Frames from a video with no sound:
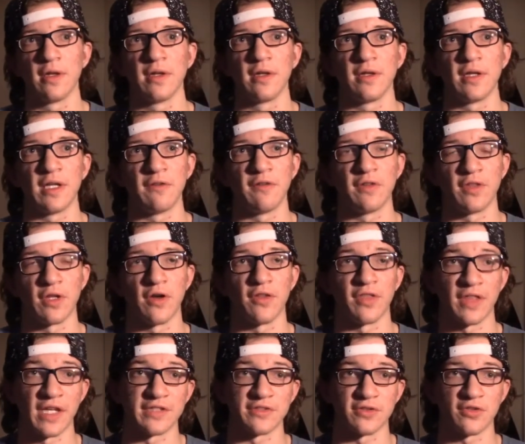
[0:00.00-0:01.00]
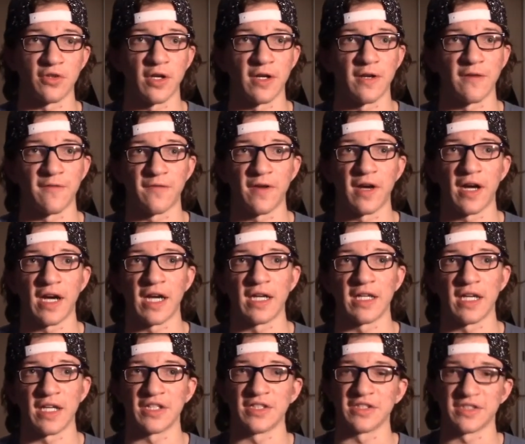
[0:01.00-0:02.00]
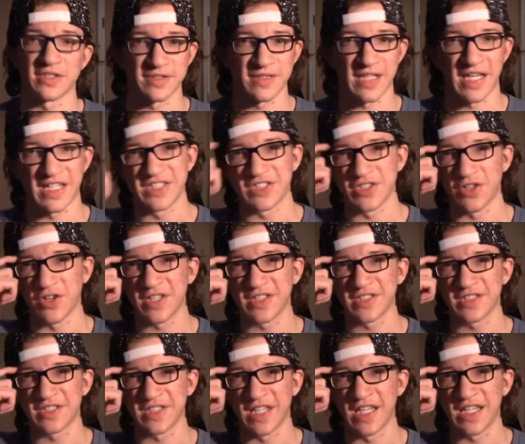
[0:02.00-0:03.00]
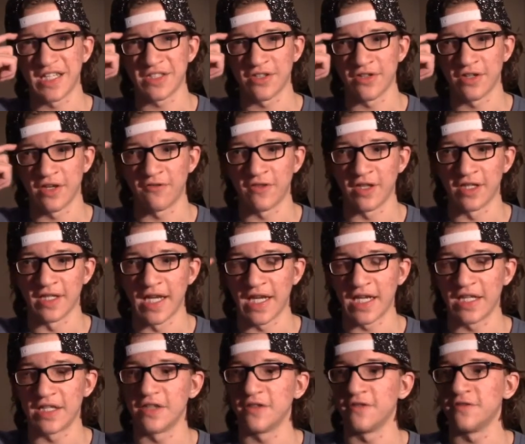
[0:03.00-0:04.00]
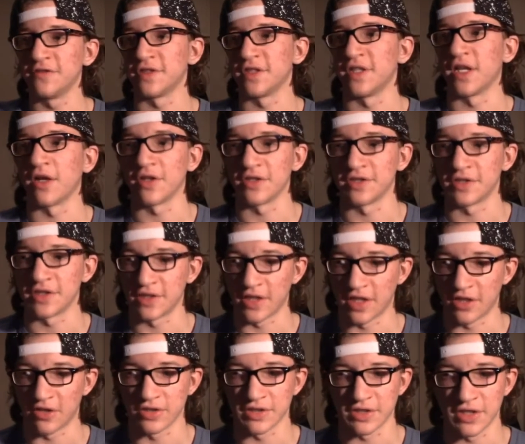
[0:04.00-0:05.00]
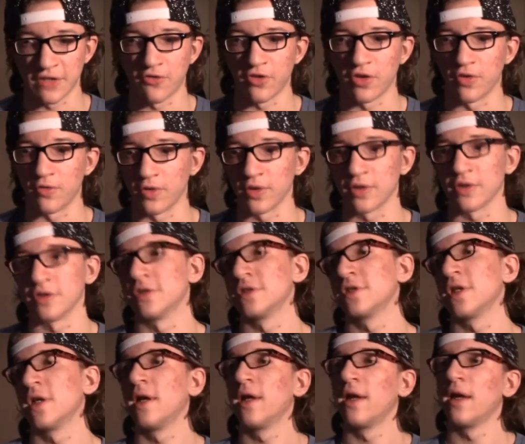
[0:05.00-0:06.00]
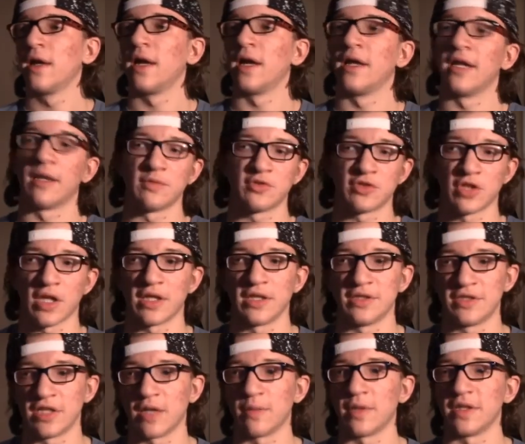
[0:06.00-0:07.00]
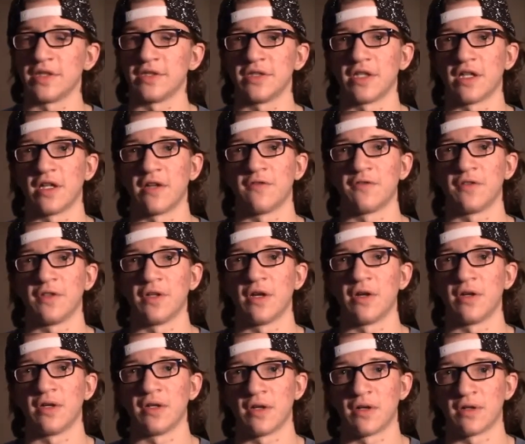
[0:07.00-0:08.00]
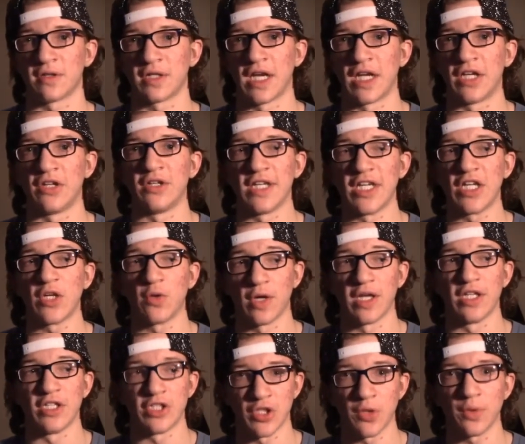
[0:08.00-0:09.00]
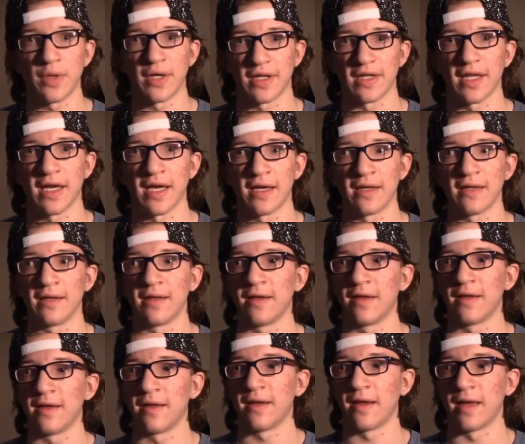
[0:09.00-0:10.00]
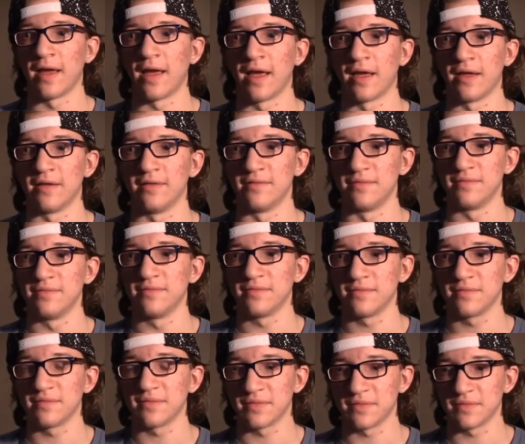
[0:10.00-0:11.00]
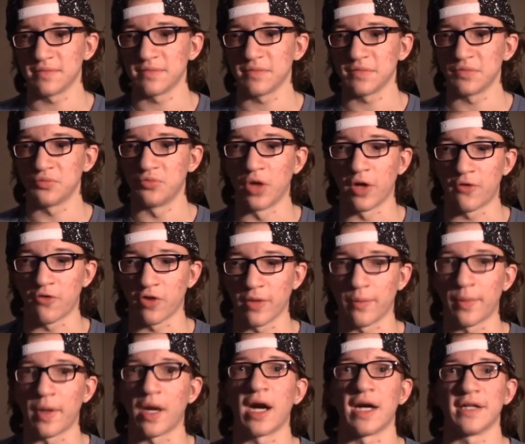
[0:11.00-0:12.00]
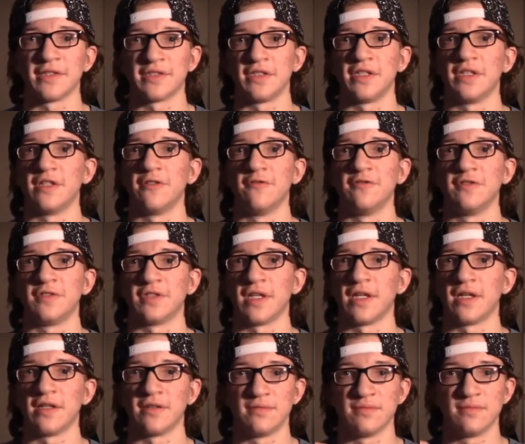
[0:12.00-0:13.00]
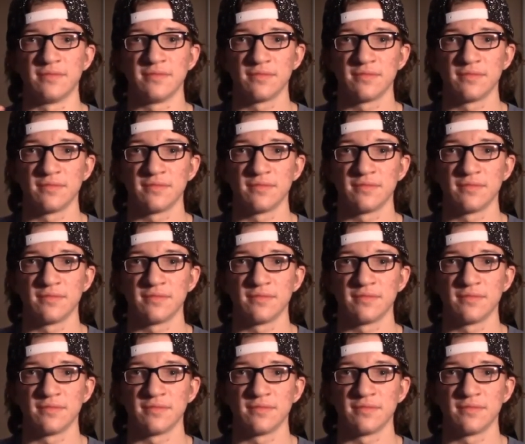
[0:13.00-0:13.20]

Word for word: Even though things are going fine, I just I just always think to, of the negatives and I always think, I always think for the worst. And I'm trying to tell myself, you know, okay, you need to quit doing that and look for the positives and